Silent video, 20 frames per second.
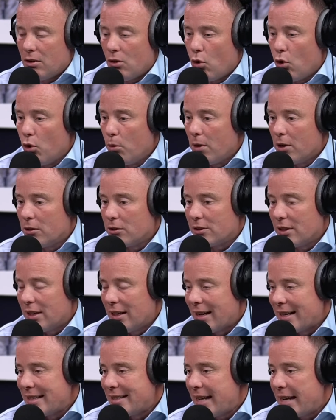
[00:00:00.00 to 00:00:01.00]
almost
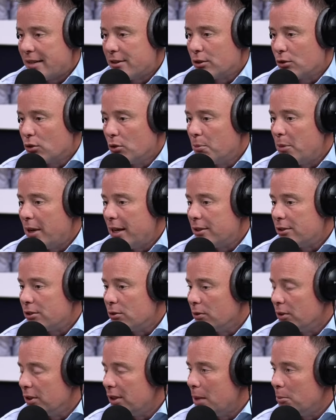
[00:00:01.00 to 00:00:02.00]
an identical
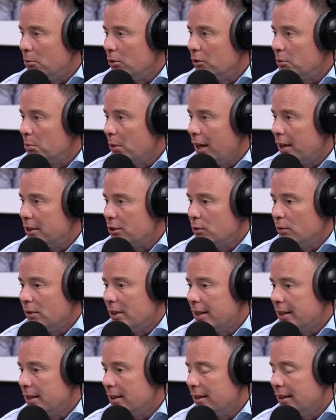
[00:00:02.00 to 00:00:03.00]
picture of the number of players who've
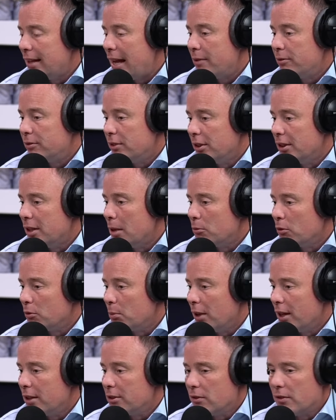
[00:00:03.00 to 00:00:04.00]
left and the number of
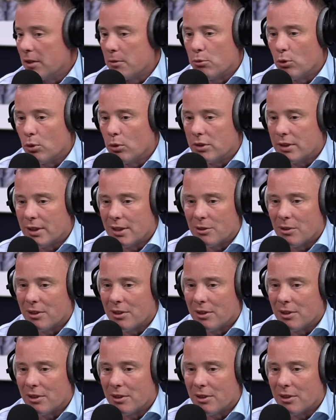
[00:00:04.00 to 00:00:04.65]
players who they brought in.